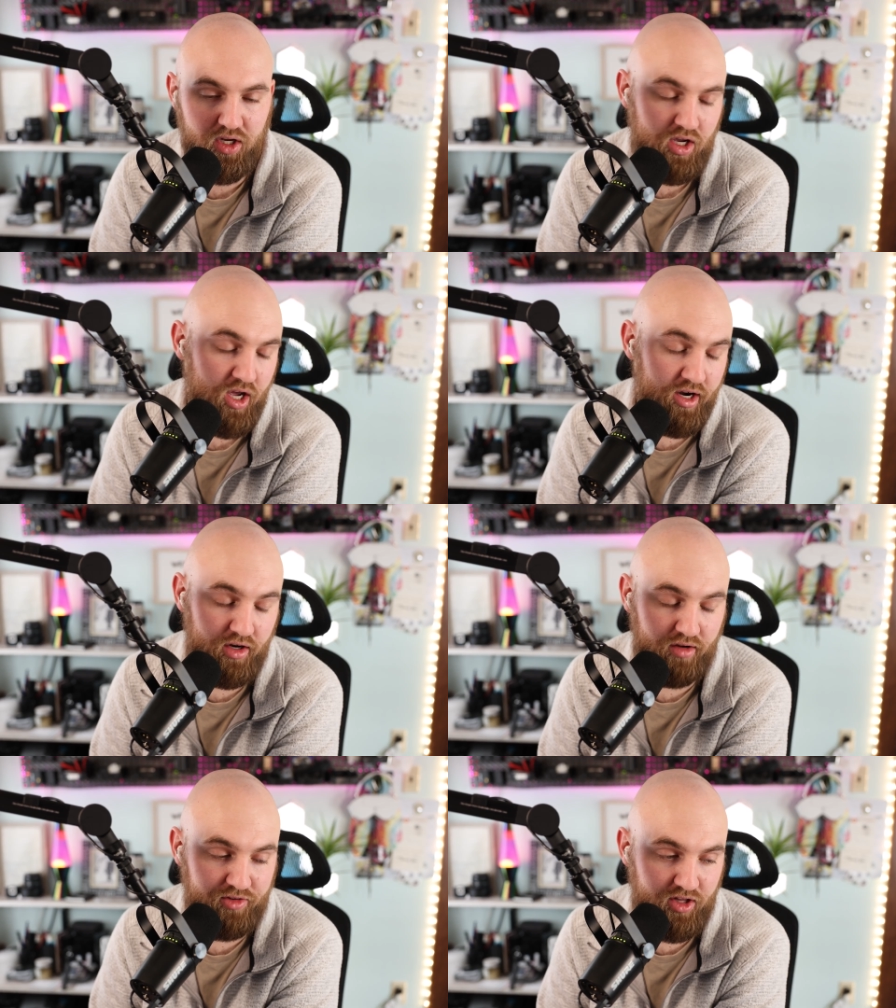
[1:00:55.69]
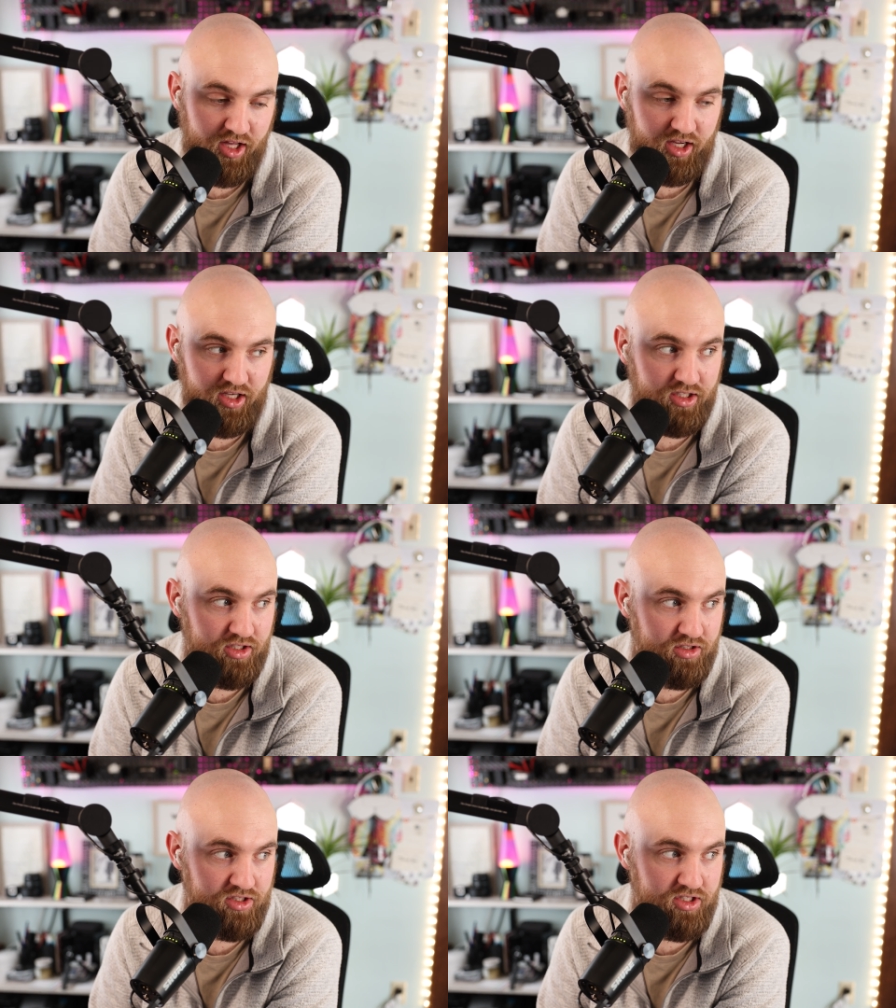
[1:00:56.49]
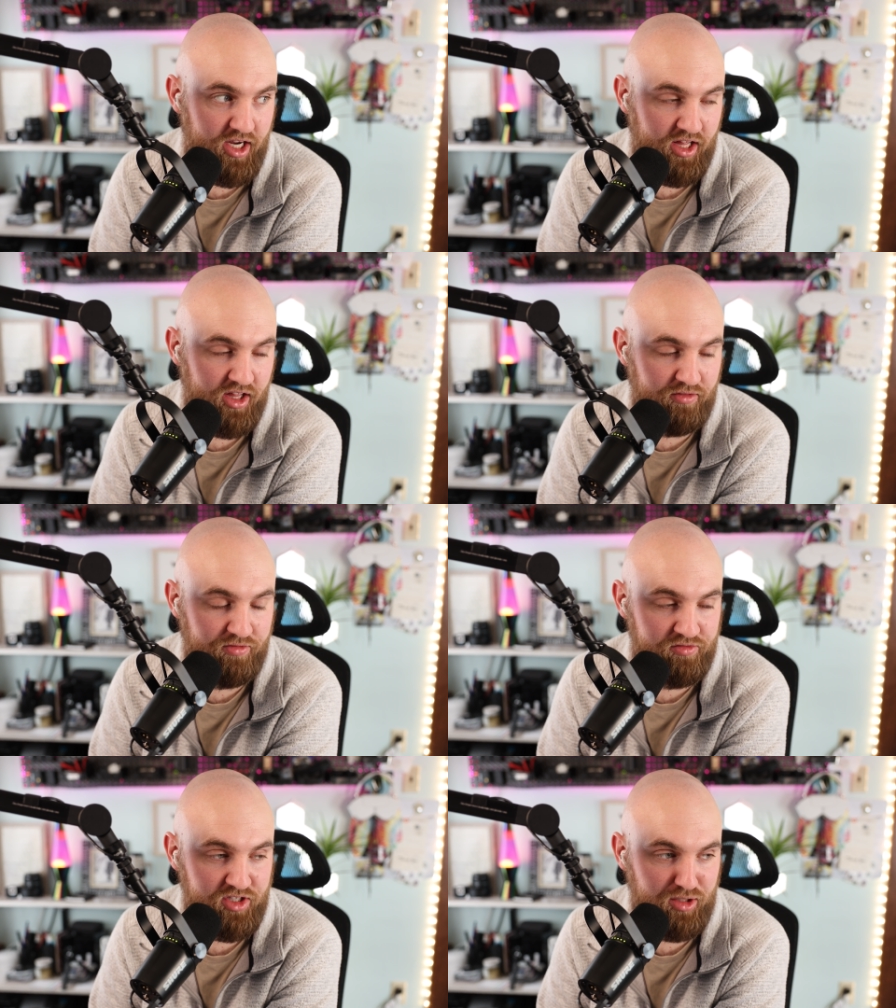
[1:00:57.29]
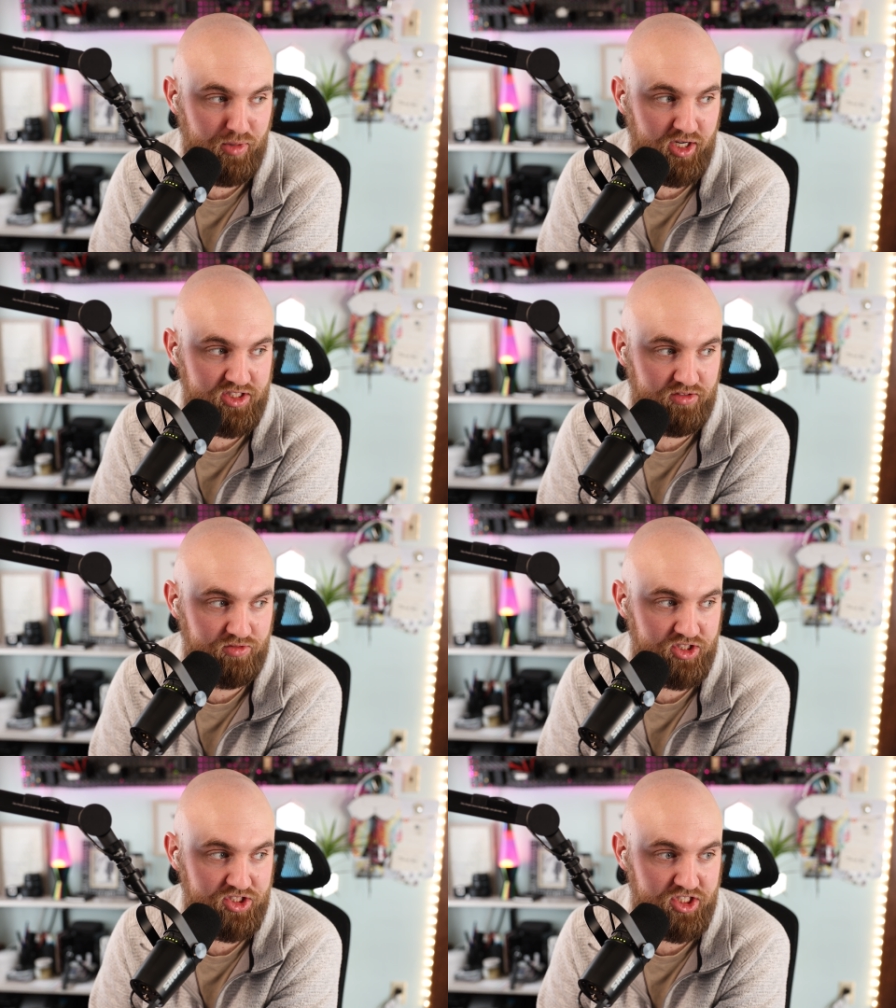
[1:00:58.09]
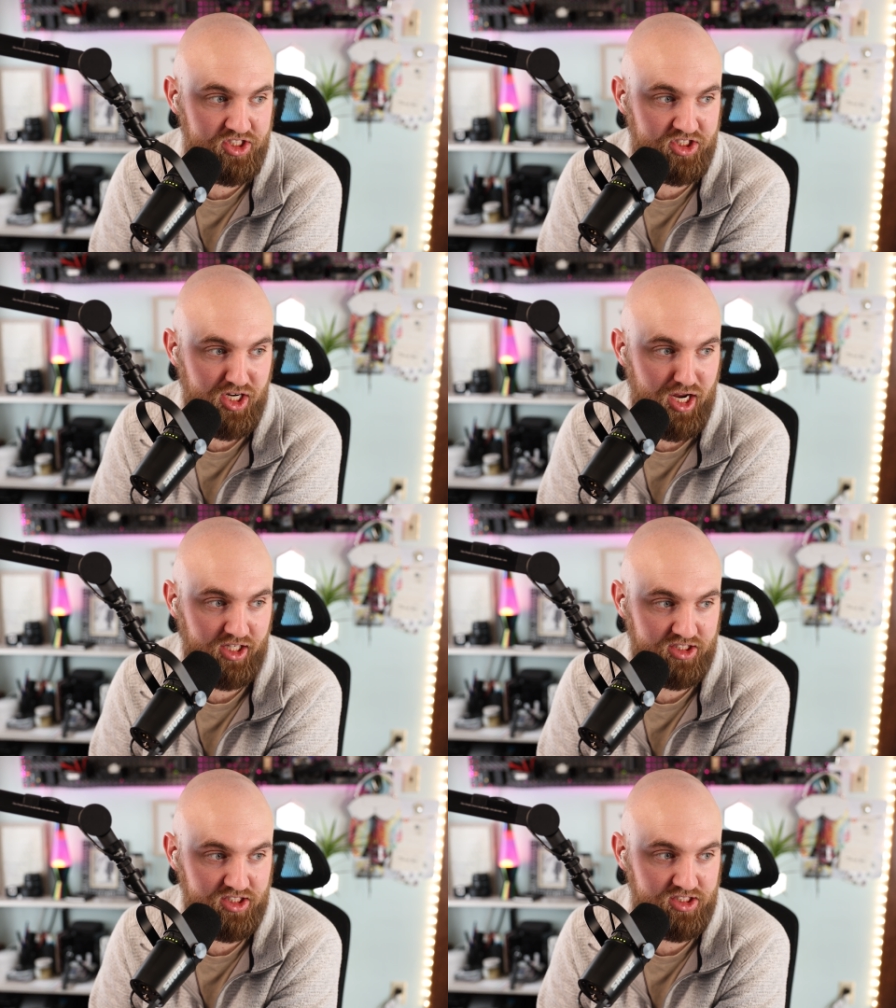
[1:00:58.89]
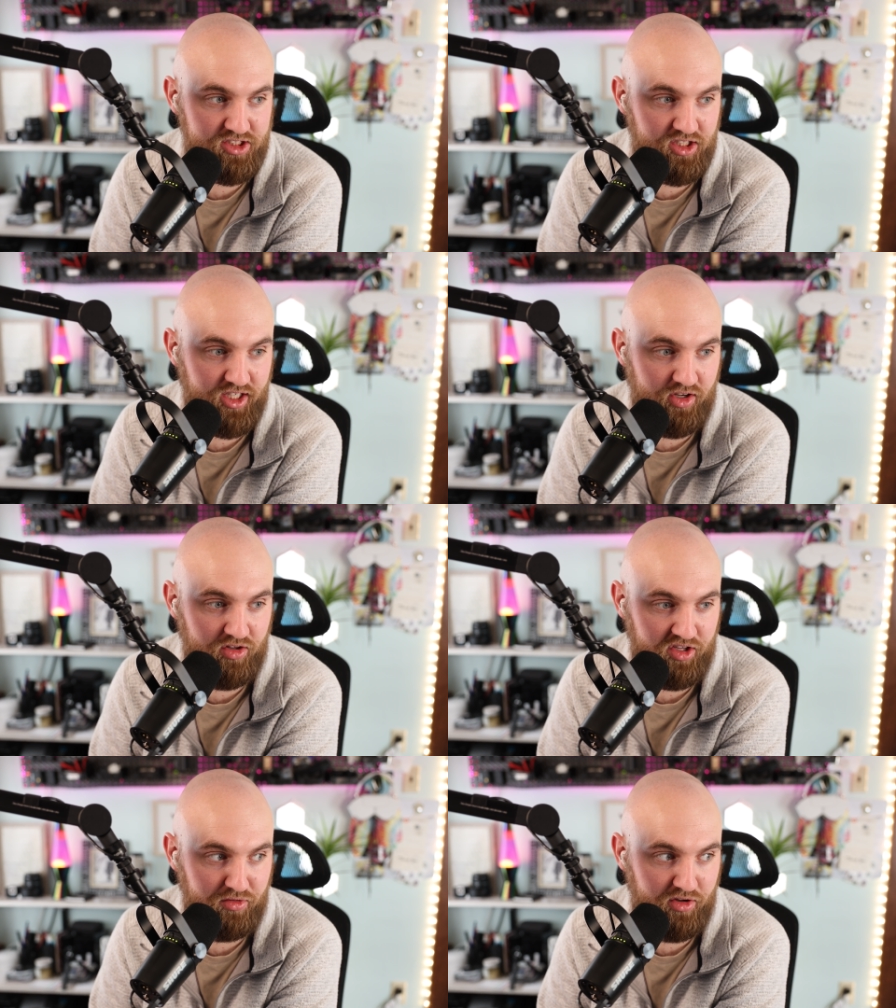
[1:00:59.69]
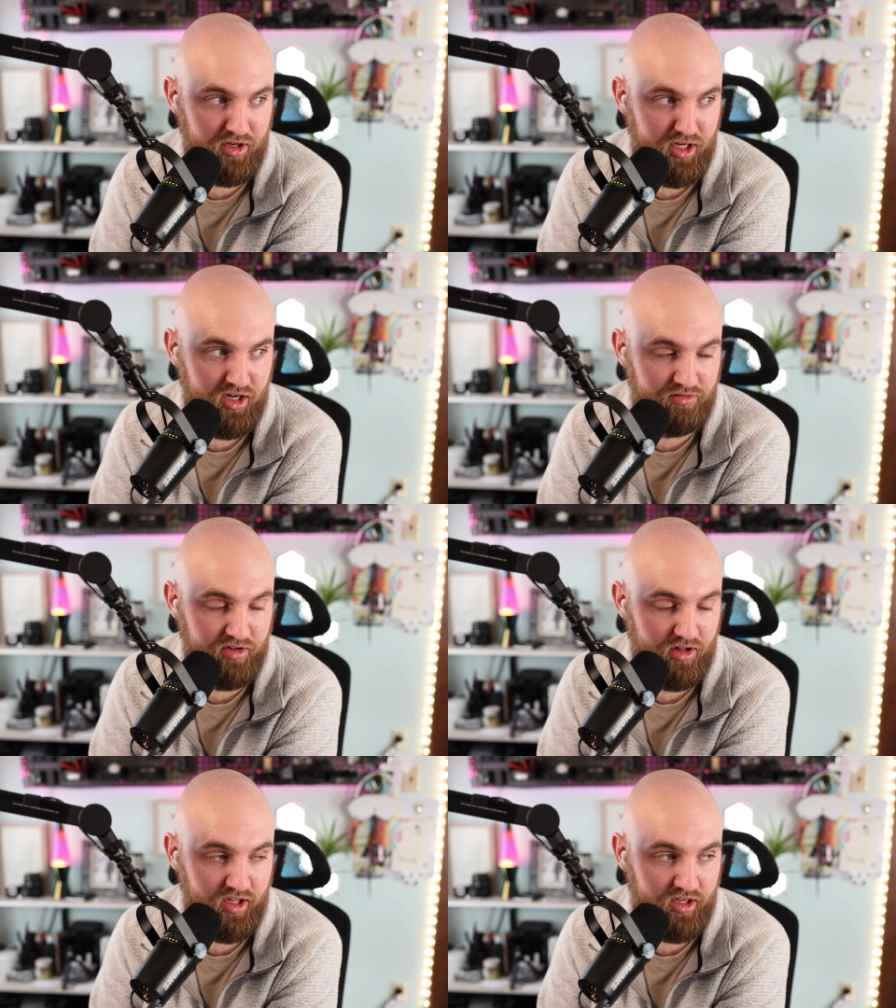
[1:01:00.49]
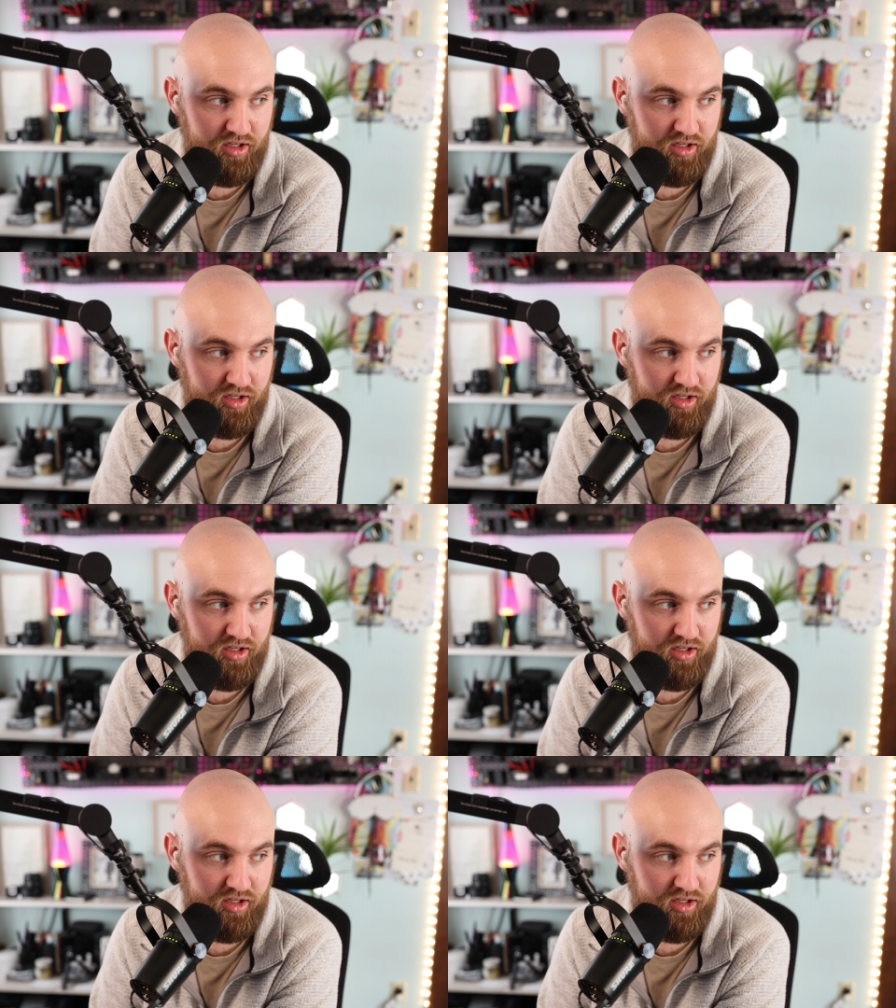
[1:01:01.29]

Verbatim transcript: I don't know. I feel like just daily 15 minutes of just disconnect is like all you really need. I feel like